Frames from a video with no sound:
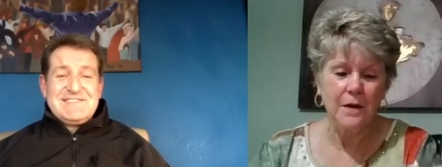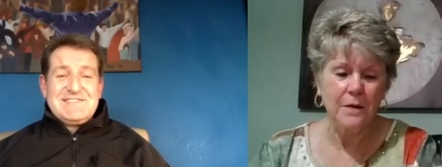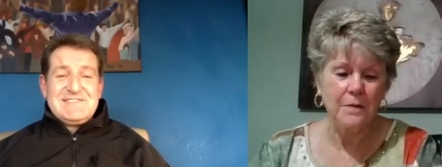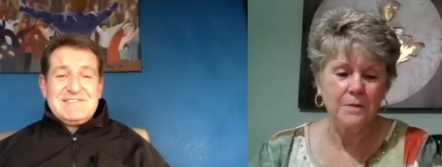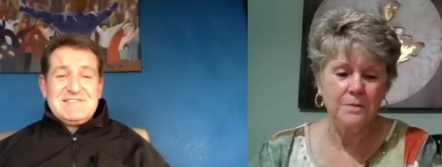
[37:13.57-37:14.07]

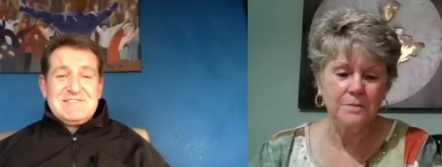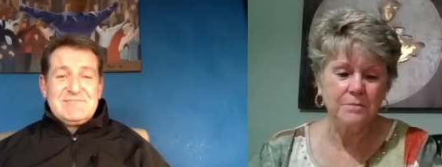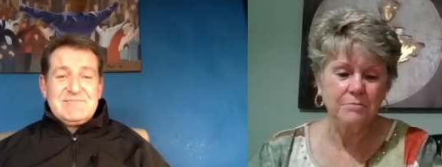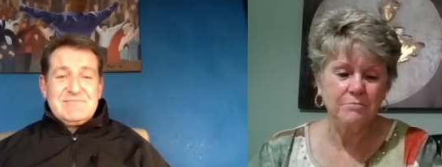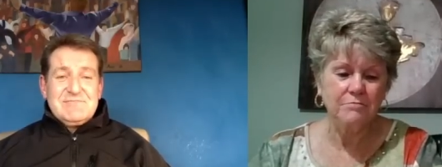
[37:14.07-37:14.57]
Speaker 1: uh,
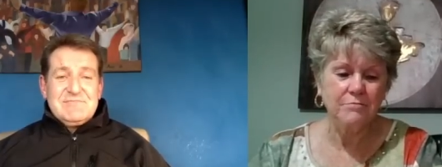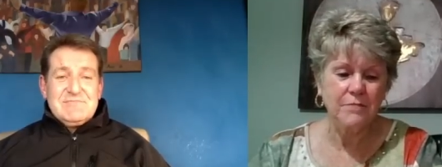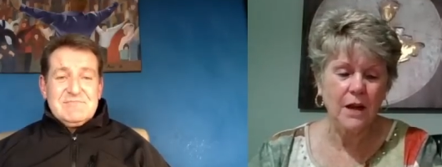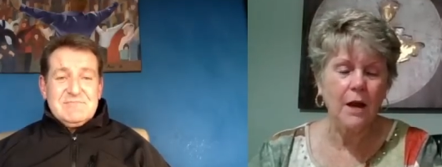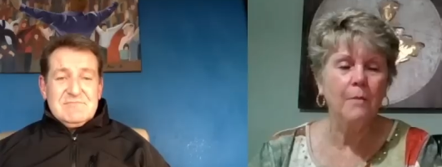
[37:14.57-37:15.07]

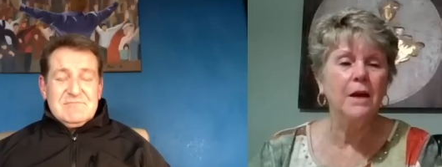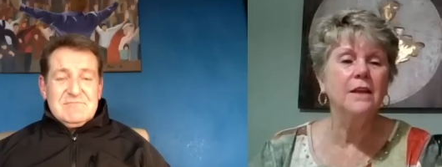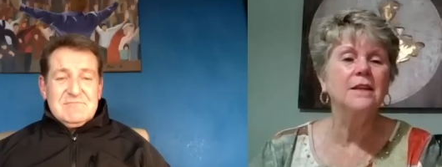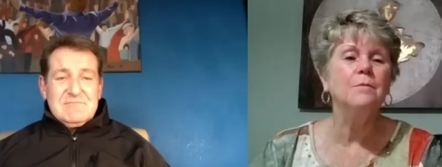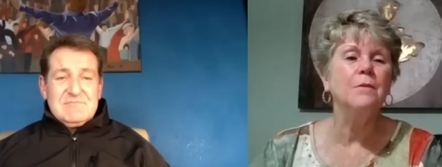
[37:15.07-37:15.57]

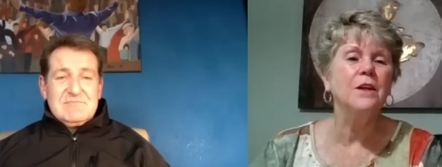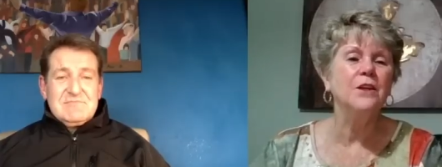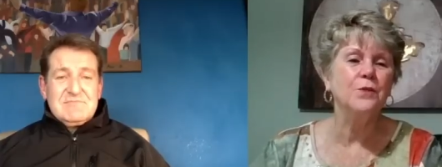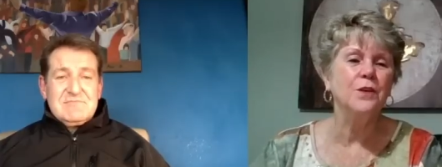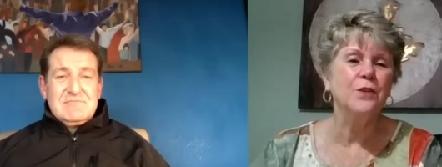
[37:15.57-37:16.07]
amazing
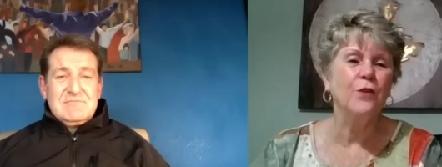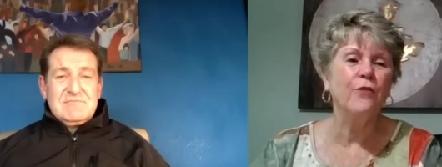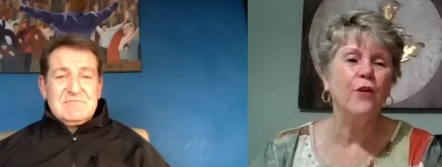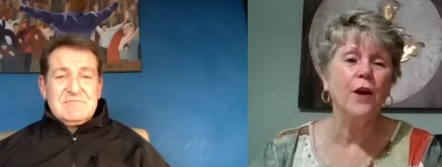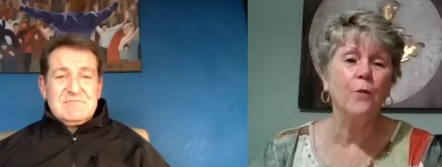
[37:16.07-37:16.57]
ministry so
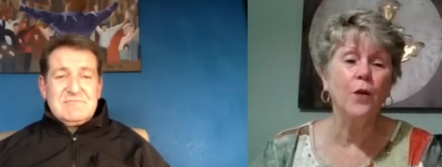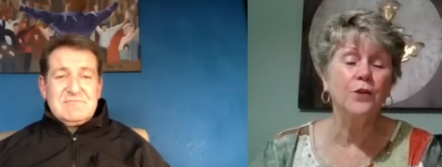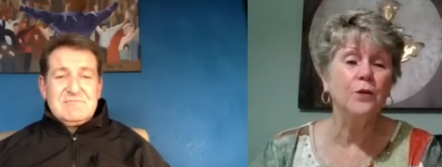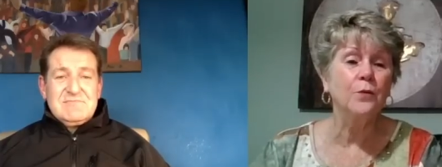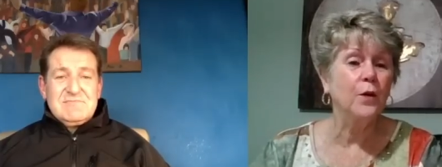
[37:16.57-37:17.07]
far. And I
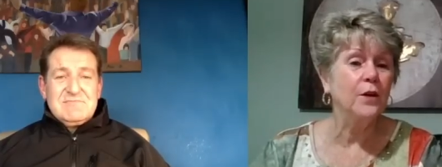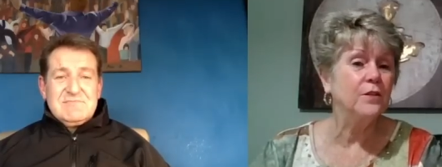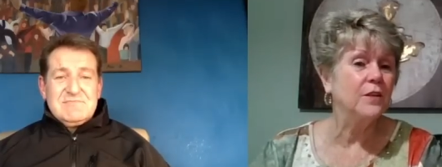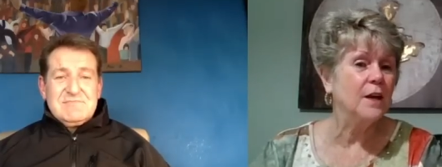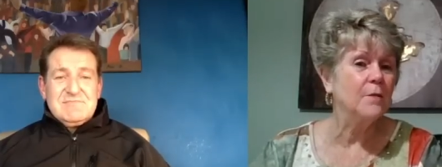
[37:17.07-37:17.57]
want you, what
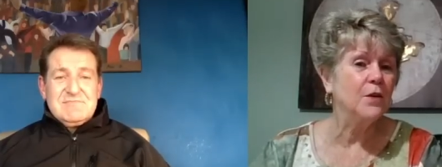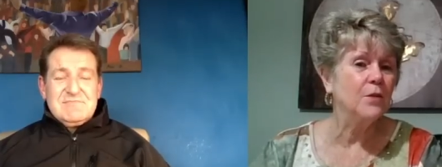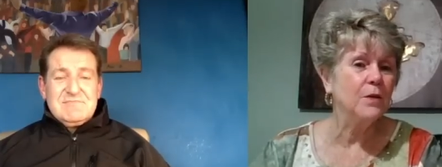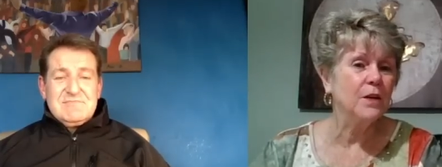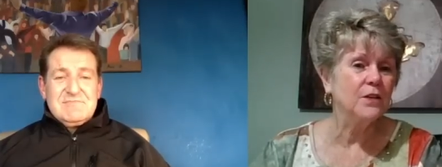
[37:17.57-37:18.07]
is the name of
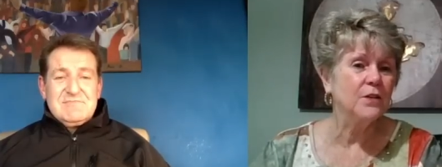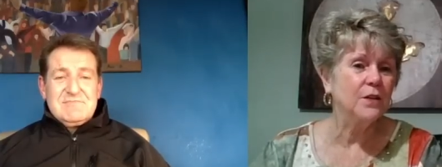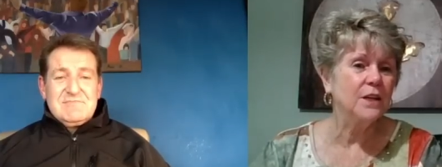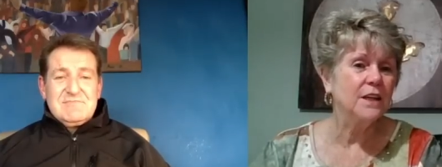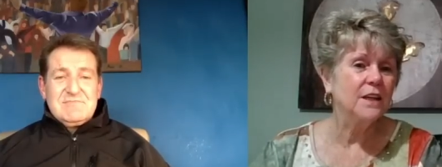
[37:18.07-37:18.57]
your
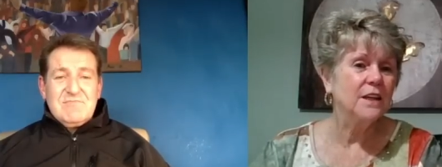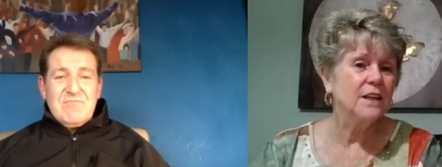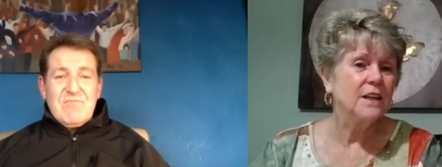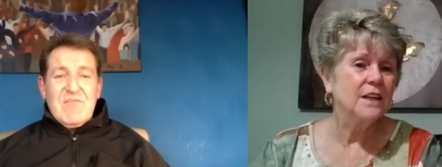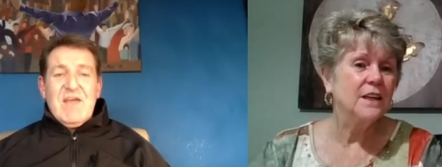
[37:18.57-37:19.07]
ministry?
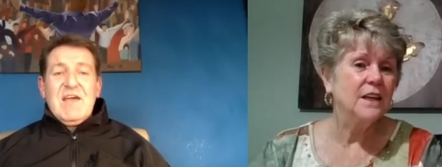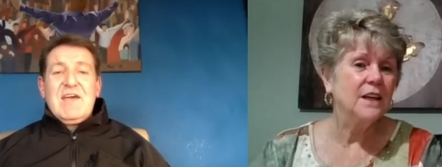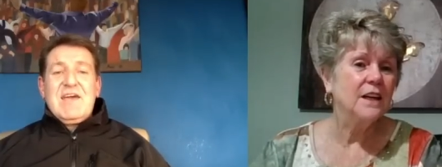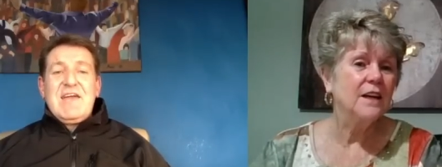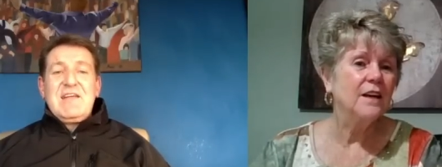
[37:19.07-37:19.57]

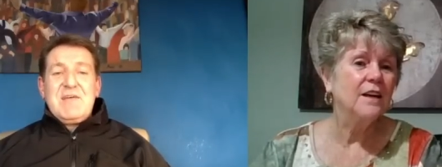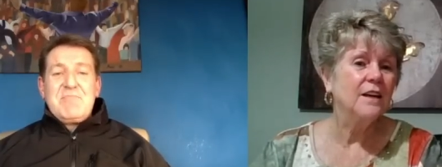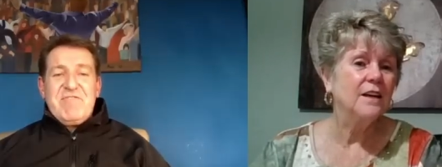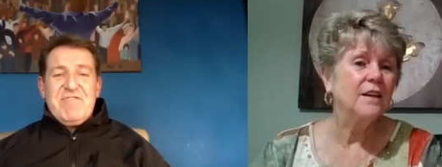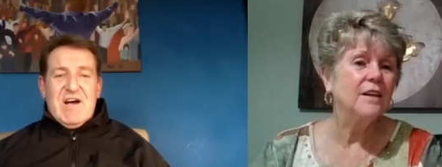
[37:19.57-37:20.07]
Speaker 2: Kingdom
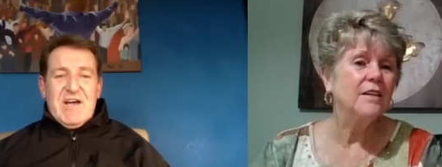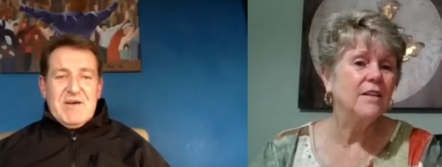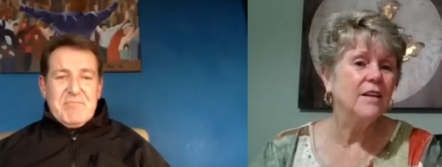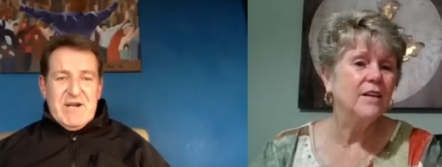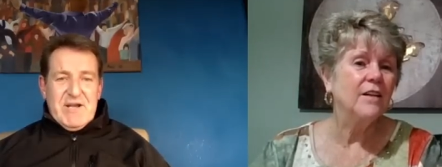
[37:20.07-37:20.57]
Fire
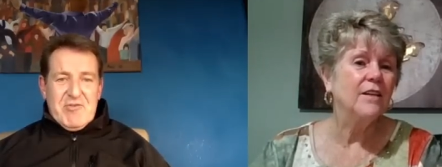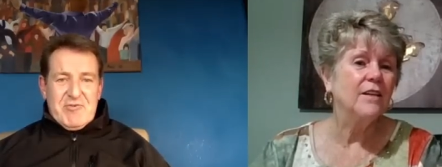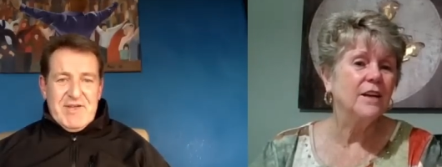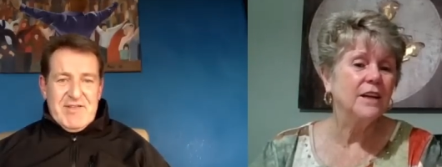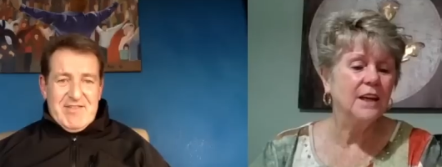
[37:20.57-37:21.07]

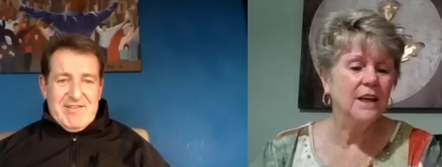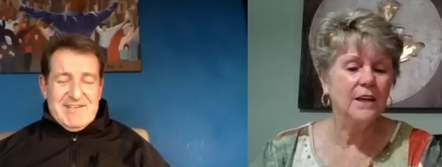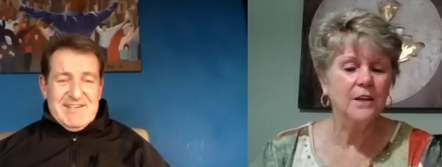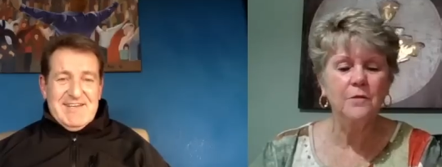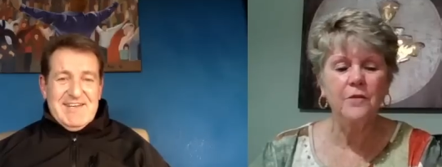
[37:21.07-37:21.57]
Ministries.
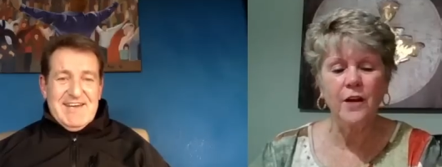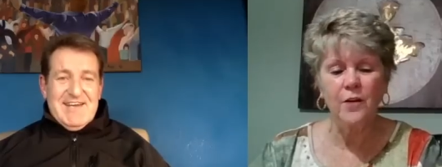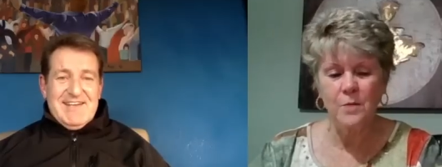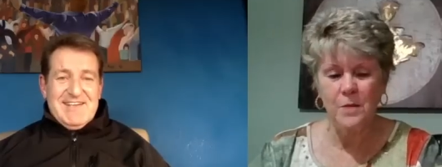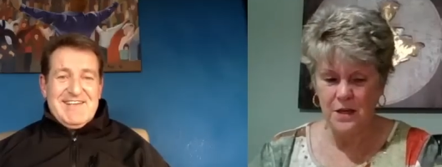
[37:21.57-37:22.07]
Speaker 1: Kingdom yeah.
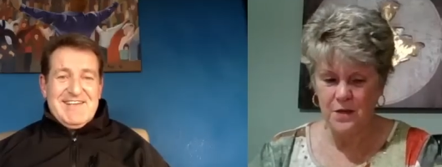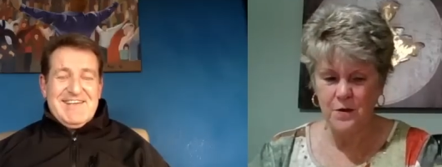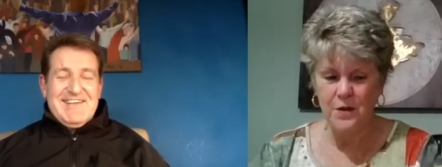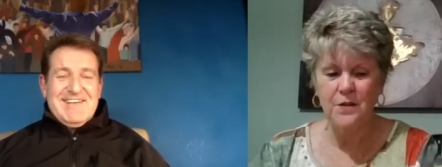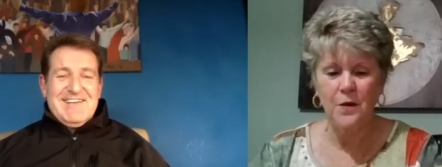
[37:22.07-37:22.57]
Fire
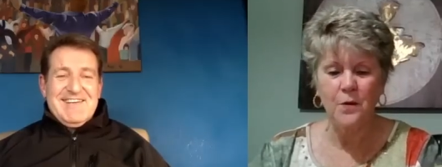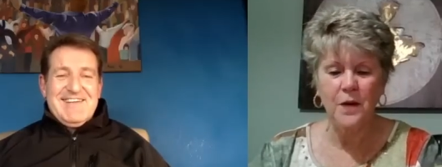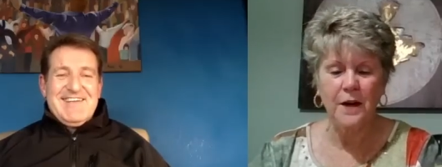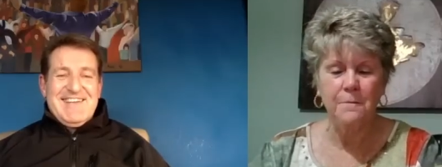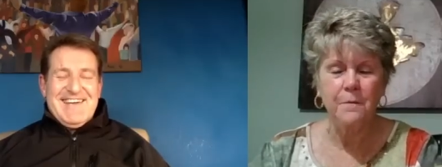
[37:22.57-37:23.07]
Ministries.
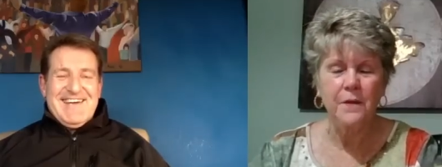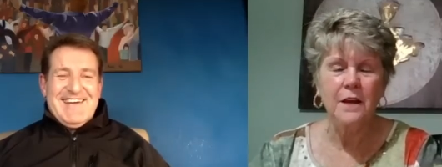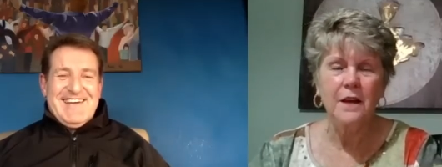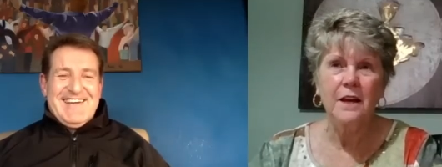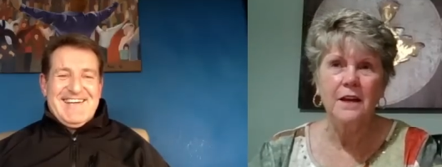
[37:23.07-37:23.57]
Okay.
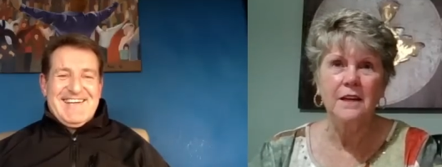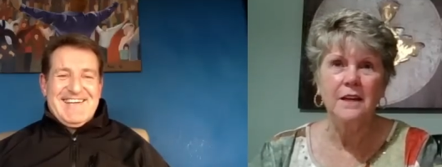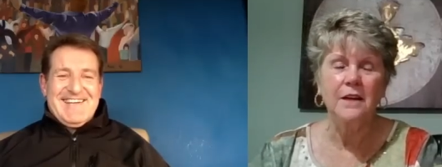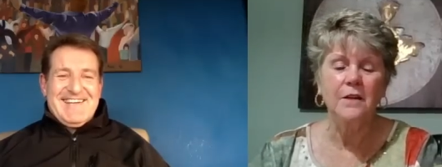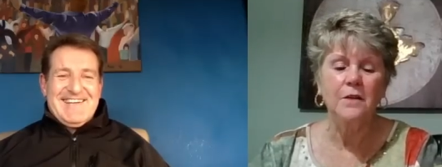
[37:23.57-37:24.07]

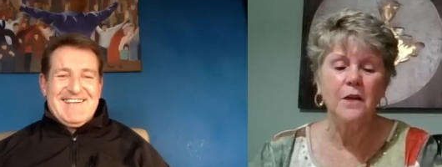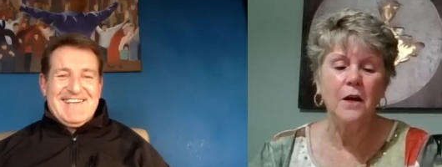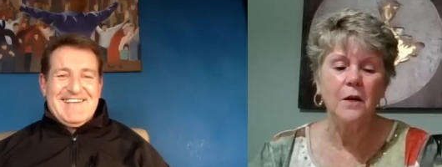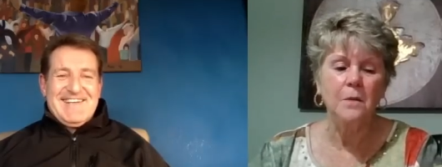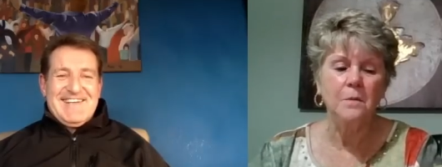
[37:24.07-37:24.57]
Yeah.
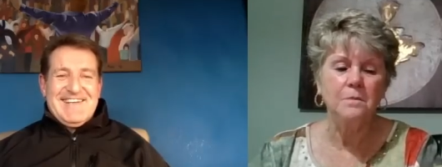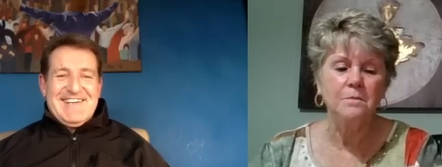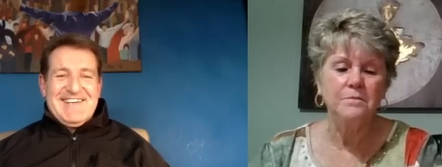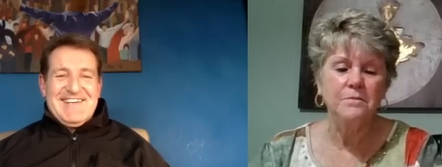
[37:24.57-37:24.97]
Um,